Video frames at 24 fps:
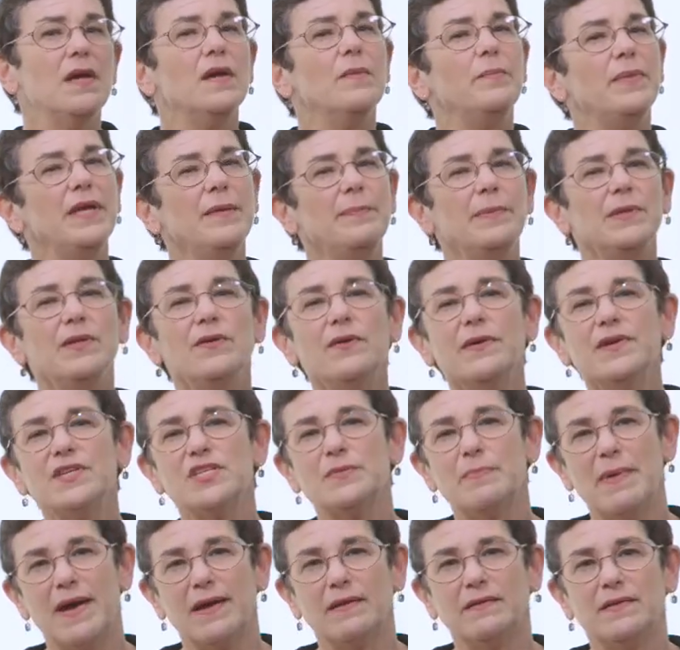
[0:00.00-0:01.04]
People are
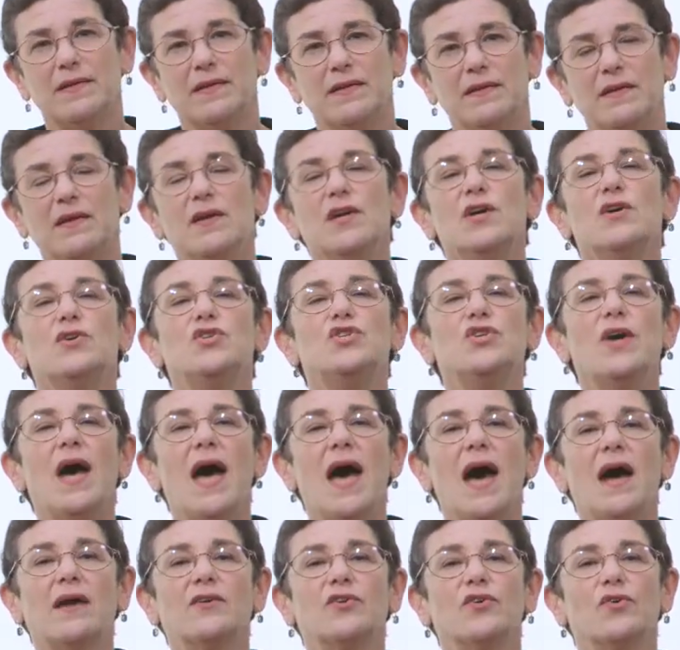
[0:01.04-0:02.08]
expected to
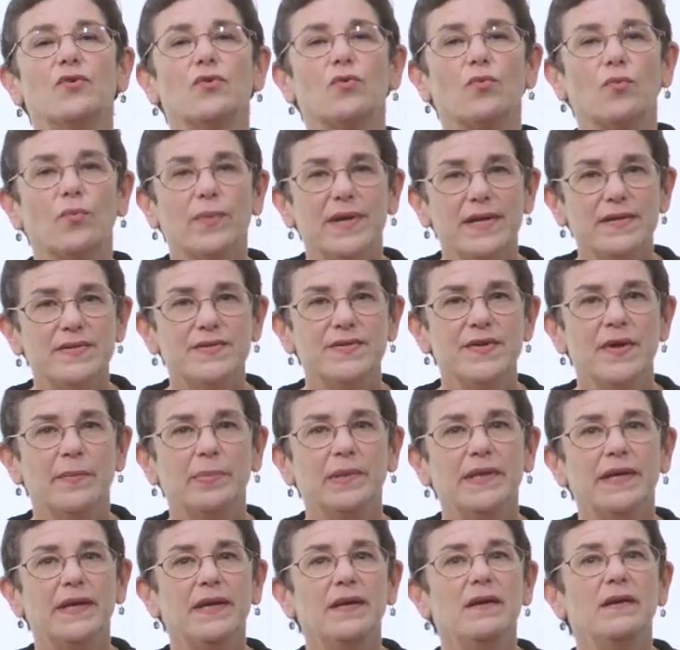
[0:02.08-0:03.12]
act
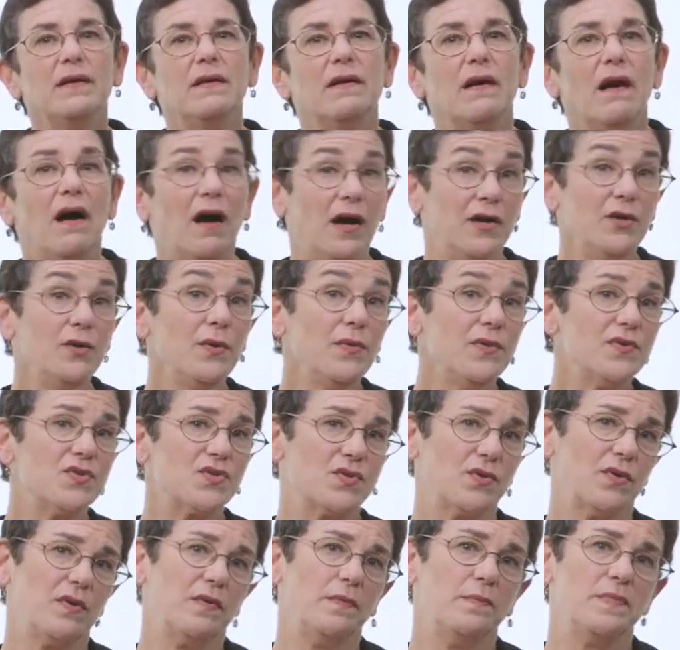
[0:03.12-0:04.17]
reasonably under the
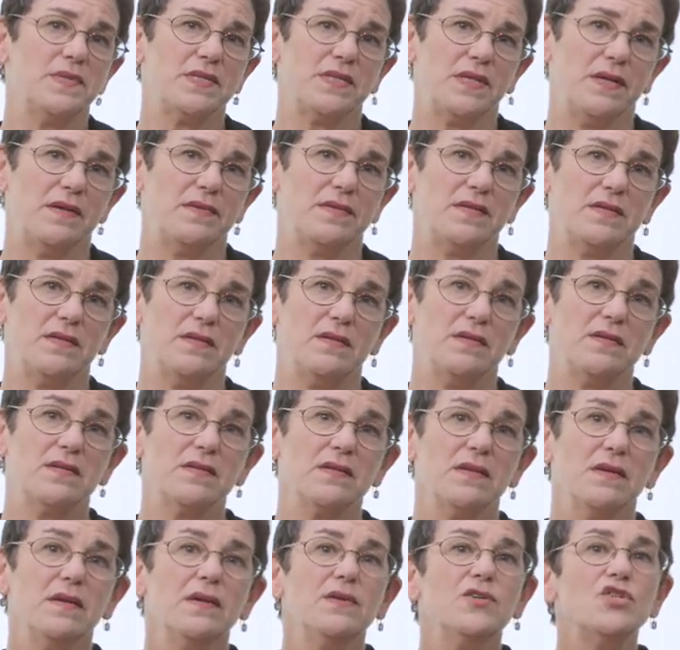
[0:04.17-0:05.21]
circumstances
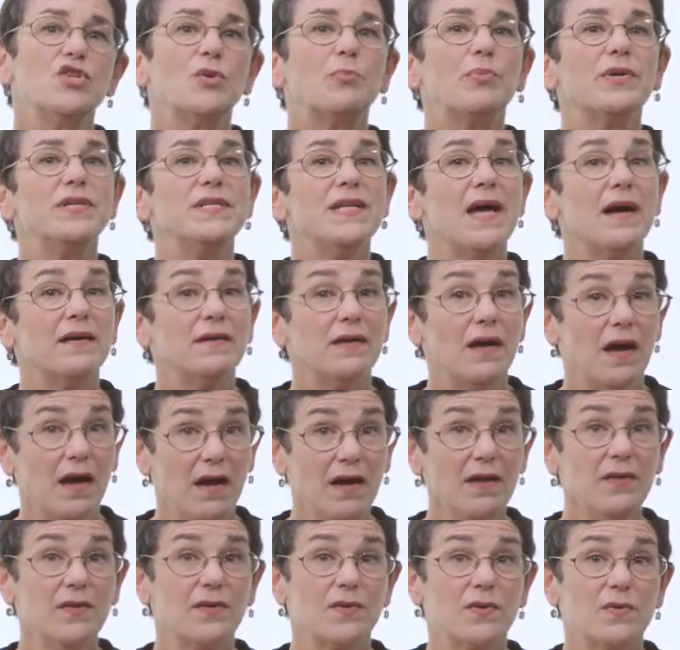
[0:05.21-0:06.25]
to protect
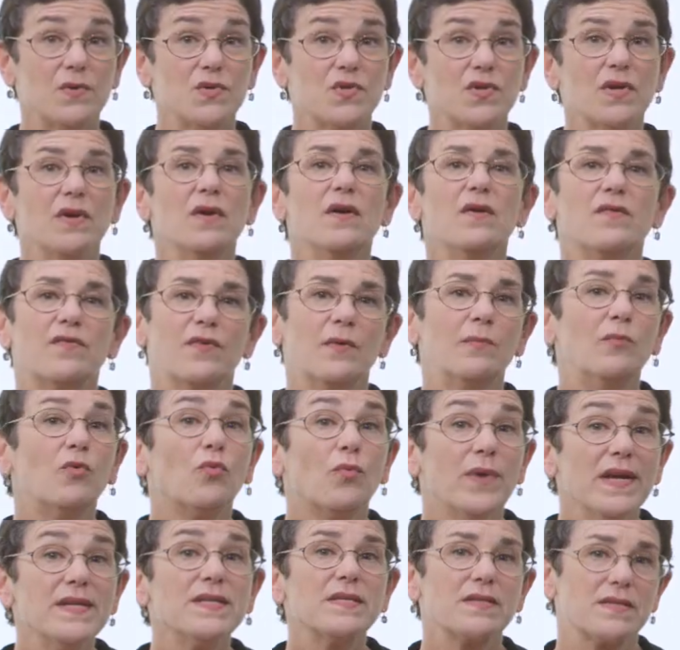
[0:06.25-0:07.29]
others from
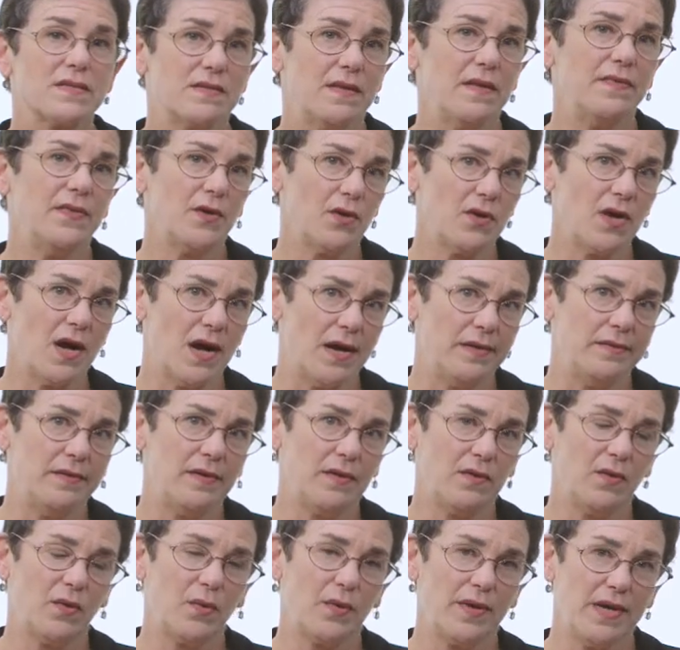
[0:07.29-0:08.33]
risks that their
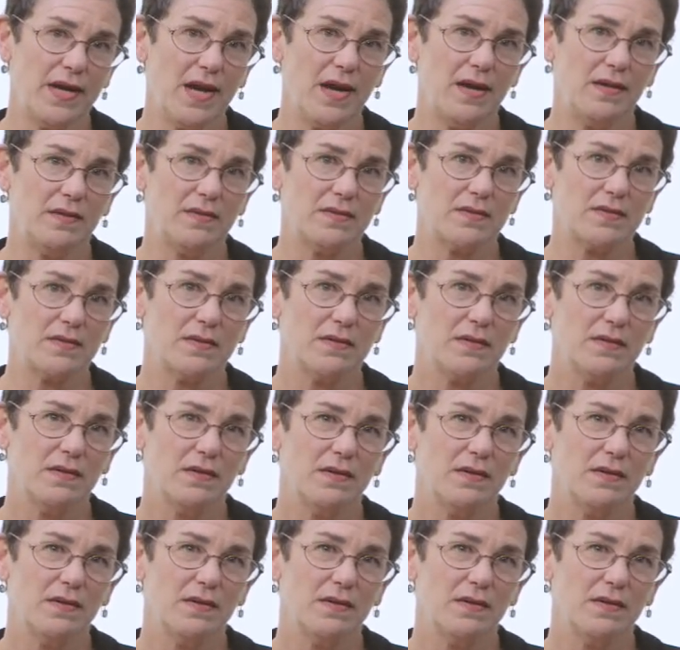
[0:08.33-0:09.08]
conduct creates.